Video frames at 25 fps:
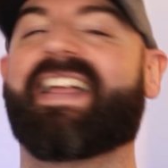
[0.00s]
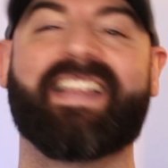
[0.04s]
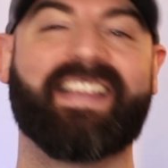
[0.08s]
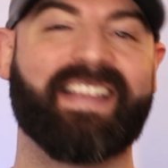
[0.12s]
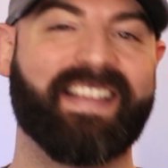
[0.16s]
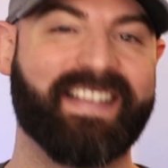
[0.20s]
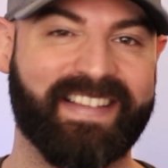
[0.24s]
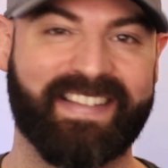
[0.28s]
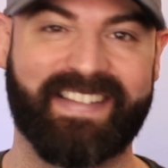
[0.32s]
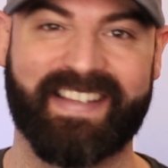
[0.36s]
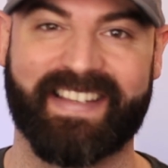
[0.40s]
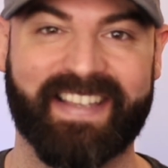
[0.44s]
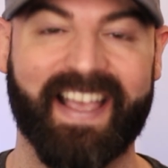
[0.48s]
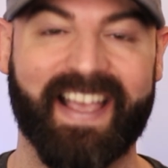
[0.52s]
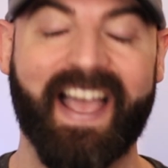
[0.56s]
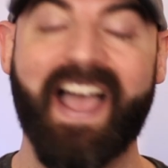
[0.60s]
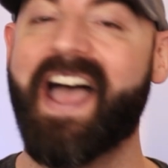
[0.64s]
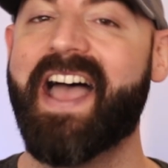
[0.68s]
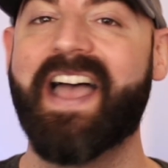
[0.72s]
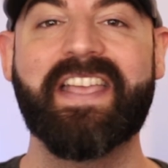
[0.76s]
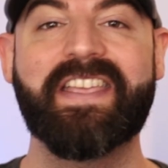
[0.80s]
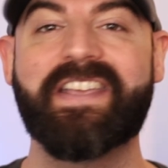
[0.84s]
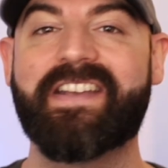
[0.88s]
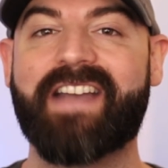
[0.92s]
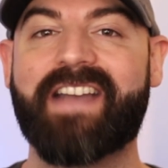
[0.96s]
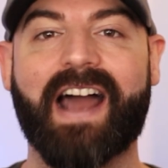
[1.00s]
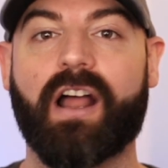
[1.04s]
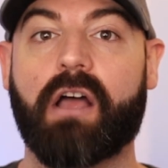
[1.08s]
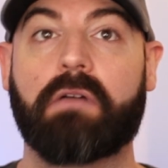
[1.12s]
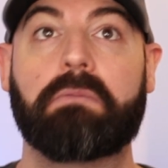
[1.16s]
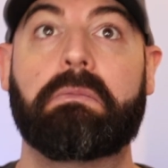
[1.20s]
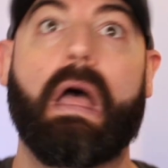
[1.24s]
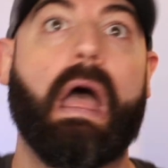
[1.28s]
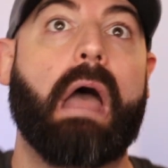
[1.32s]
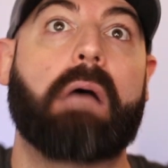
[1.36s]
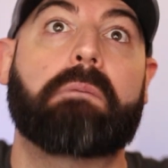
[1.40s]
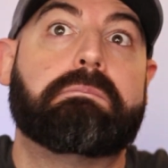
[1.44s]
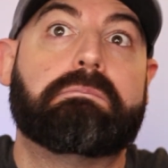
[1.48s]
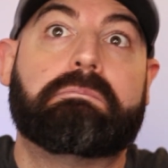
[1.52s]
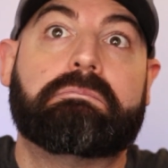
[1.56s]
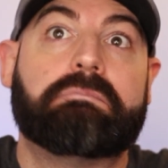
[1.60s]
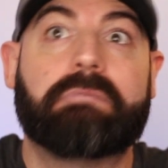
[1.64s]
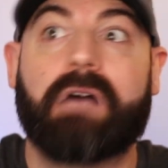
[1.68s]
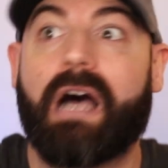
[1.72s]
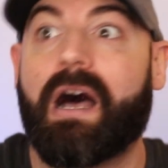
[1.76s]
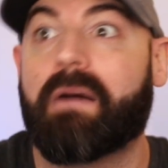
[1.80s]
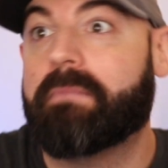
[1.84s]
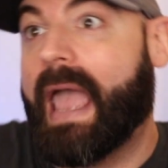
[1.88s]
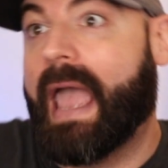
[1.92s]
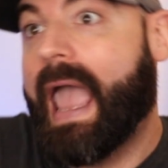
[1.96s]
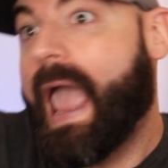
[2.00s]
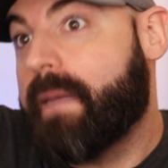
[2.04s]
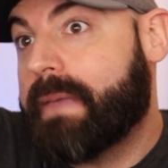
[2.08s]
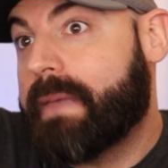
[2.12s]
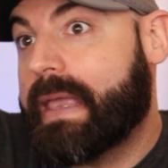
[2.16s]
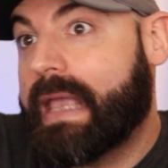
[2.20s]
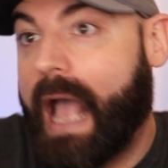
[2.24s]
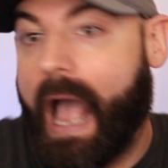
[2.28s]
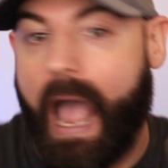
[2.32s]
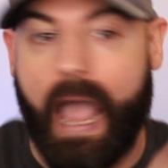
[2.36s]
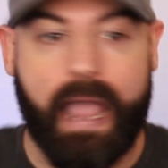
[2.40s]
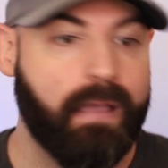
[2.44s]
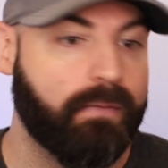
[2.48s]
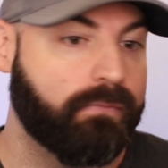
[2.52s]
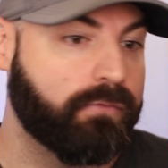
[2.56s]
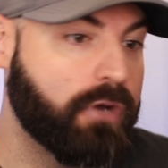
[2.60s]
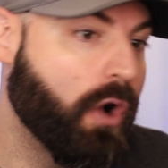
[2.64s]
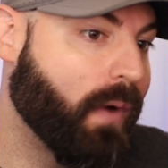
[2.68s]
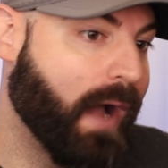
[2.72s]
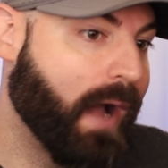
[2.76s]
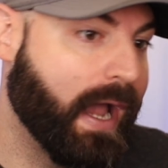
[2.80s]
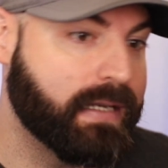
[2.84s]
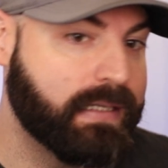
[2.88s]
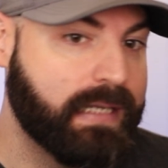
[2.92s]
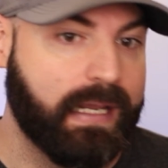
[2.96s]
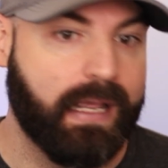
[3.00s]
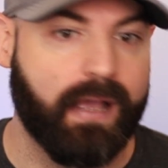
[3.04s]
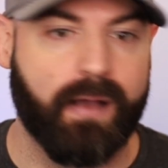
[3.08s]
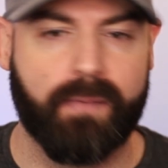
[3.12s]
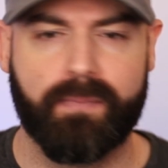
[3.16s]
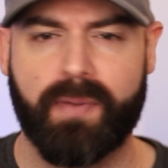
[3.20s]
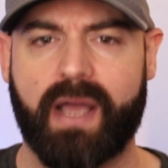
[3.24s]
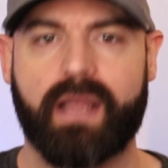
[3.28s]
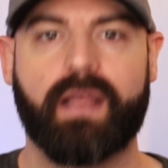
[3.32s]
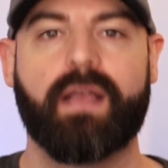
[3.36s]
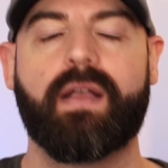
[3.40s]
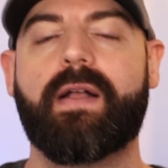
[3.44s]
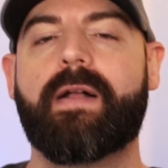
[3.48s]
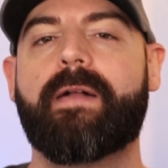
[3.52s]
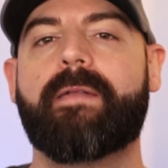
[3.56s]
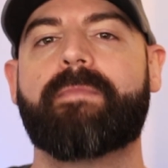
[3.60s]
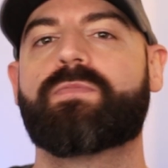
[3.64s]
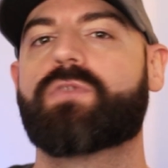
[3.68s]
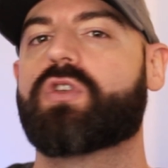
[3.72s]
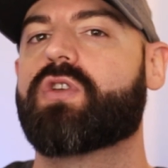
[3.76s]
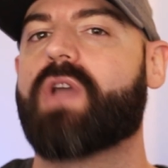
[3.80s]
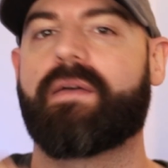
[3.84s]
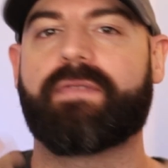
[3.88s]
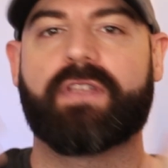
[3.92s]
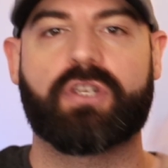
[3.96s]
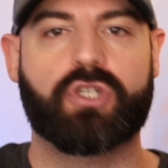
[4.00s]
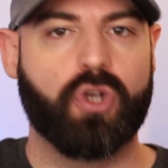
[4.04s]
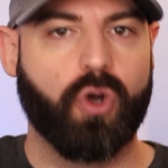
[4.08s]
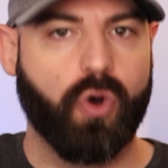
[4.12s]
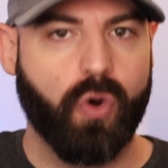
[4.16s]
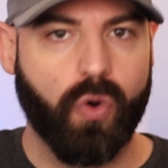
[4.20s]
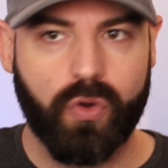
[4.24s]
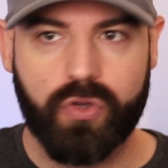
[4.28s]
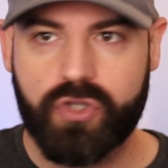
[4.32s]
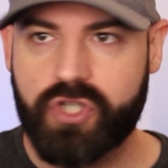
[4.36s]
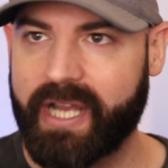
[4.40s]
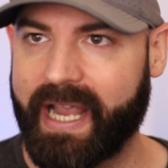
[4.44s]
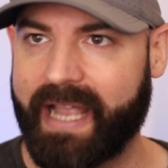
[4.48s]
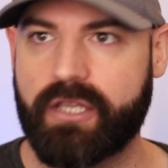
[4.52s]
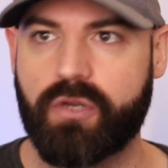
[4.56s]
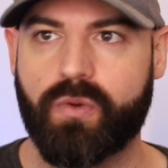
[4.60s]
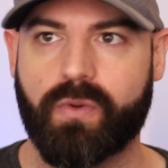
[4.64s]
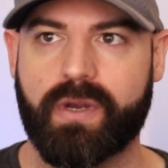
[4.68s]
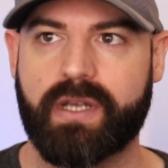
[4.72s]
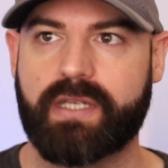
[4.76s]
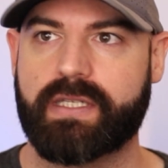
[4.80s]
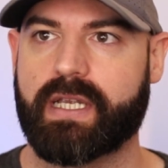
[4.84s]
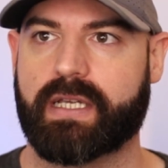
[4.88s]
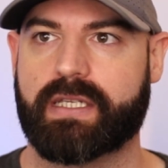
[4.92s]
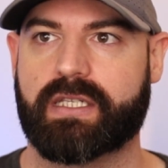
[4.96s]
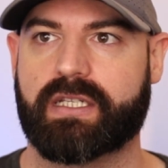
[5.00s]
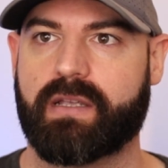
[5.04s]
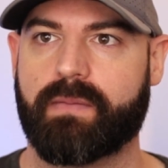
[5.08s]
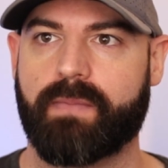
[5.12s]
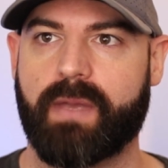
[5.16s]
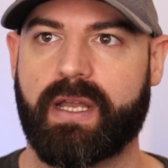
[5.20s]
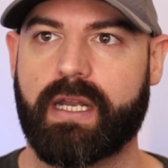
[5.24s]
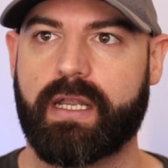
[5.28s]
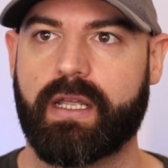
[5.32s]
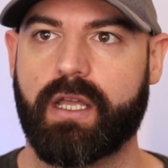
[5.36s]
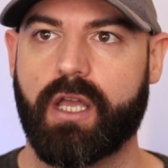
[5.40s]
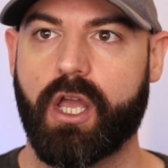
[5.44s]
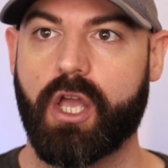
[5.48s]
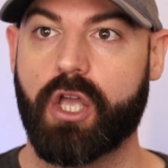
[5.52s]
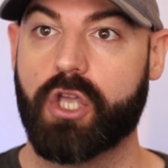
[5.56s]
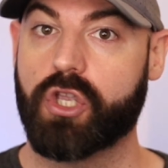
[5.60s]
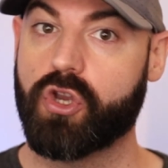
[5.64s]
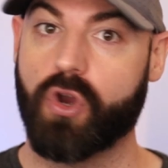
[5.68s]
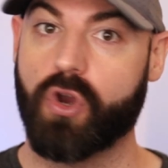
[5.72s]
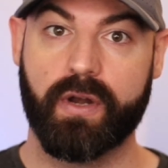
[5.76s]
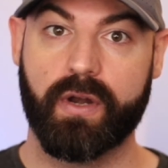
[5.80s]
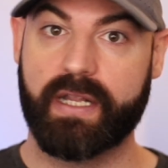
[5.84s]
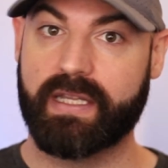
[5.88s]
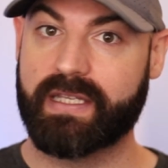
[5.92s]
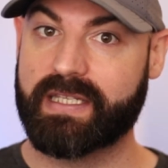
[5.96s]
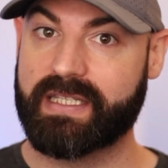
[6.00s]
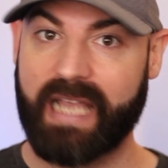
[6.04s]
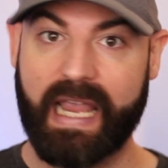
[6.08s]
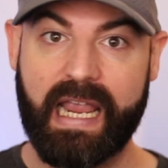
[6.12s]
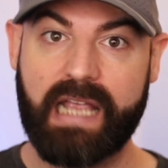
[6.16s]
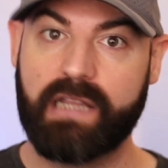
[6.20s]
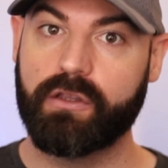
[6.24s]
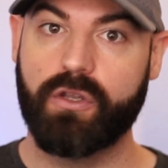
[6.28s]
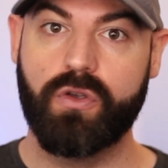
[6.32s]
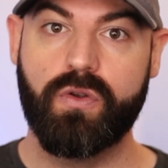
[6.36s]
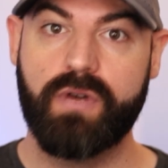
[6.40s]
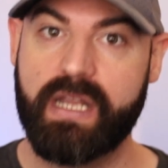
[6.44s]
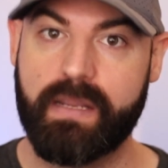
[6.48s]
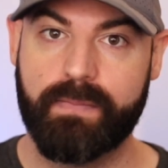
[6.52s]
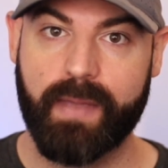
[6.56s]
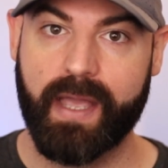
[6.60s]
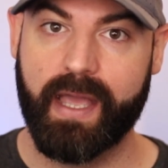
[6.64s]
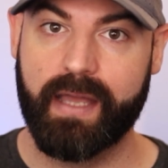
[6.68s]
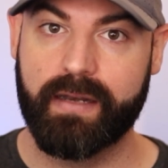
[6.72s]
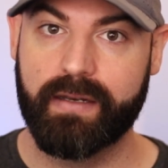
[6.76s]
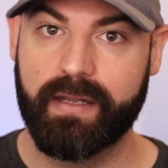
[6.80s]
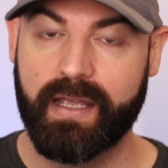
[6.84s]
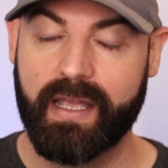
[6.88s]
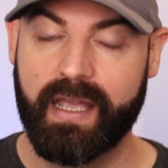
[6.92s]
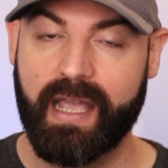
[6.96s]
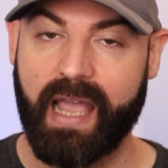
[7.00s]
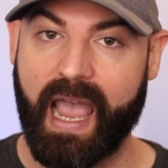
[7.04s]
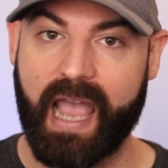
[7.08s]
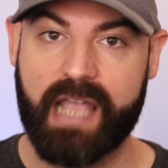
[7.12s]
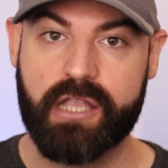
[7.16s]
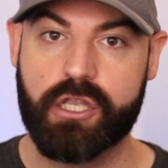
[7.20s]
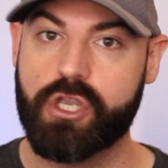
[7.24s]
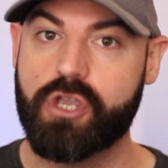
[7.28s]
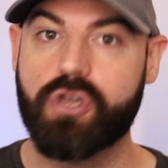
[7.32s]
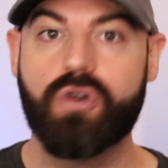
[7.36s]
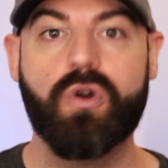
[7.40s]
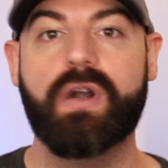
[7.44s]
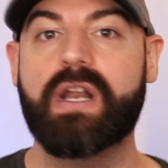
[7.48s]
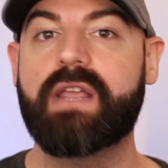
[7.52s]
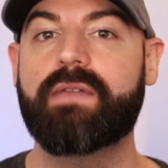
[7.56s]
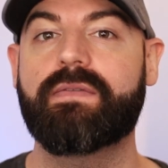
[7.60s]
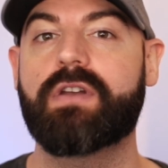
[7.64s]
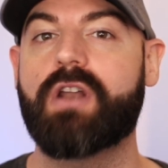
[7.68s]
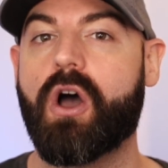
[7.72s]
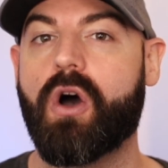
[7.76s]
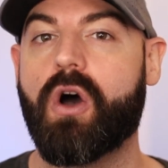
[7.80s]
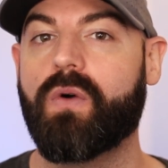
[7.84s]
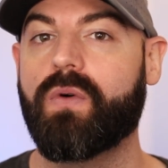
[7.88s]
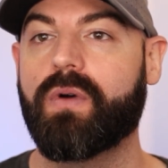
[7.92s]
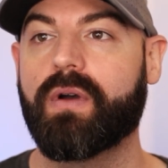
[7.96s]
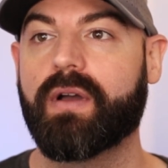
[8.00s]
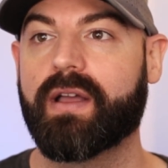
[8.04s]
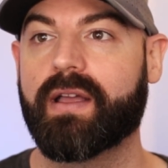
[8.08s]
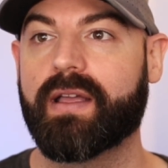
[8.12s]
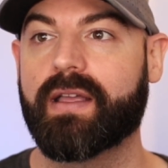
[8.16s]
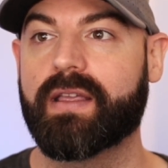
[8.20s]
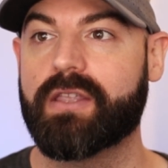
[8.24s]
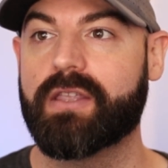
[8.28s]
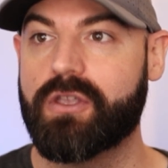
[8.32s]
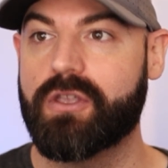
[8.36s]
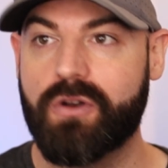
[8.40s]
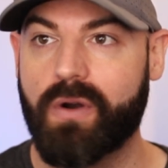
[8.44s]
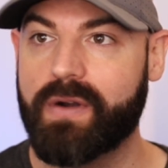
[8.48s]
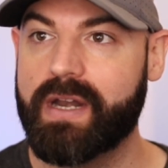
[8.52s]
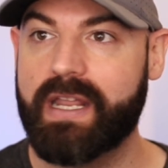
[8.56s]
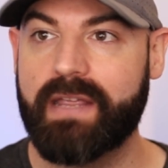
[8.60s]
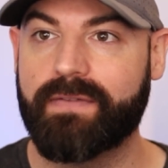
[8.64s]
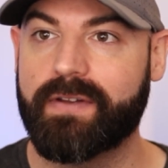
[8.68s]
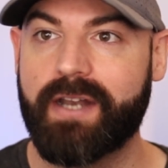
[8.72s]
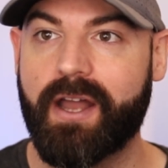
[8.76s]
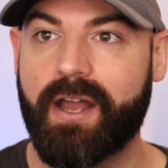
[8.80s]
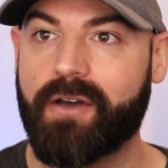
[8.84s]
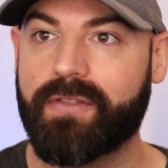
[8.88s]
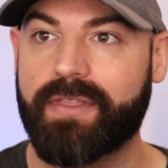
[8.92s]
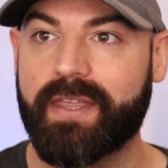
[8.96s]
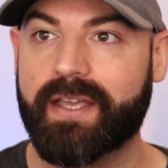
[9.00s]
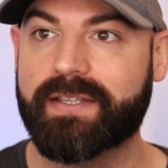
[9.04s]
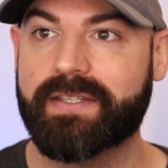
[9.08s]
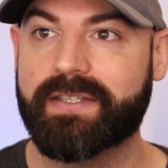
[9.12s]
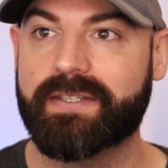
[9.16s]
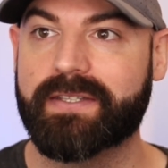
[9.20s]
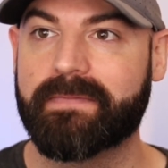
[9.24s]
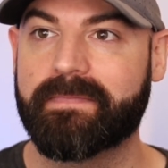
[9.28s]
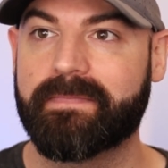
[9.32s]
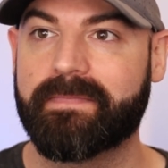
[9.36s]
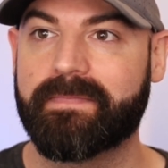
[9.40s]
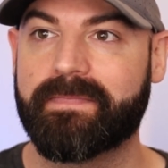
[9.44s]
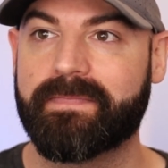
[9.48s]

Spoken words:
It's just, you got, well, maybe, I have no idea, but you have this whole January 6th committee, you're an insane loony bin, and you don't even know this?